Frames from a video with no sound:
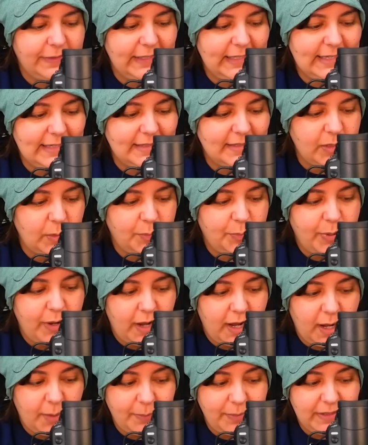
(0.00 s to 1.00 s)
these
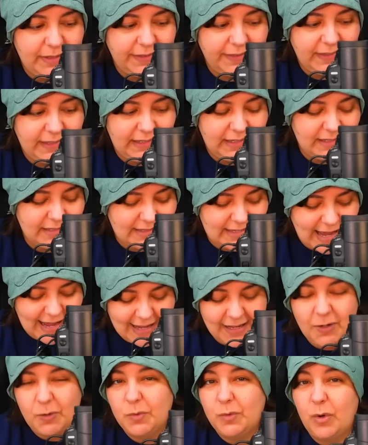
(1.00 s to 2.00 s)
poppet things.
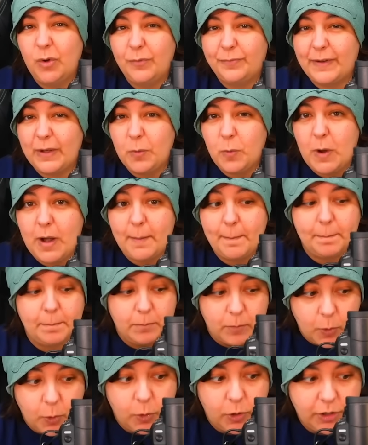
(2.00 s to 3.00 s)
I don't know if I want
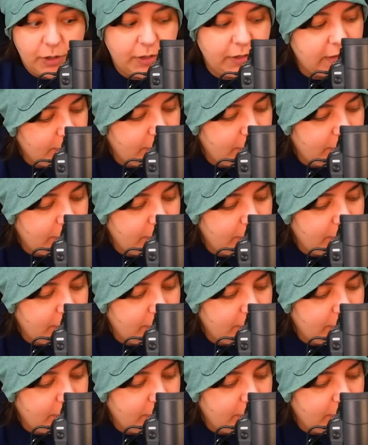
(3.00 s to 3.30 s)
more